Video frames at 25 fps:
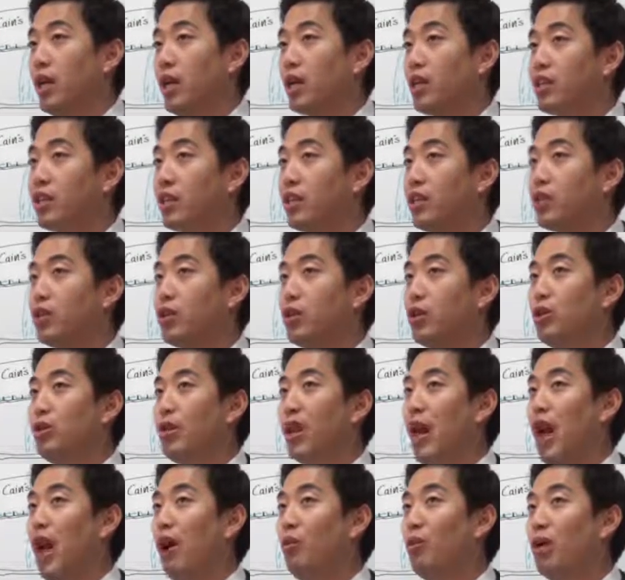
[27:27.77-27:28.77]
It's going to do
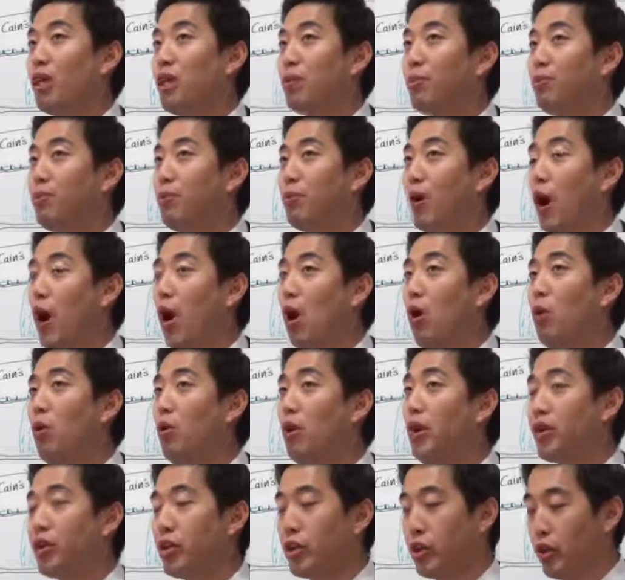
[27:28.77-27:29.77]
now with
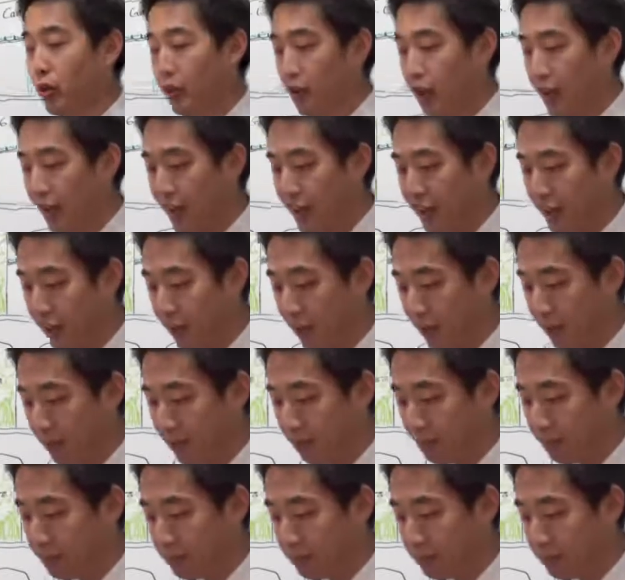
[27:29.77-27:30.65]
poetry here.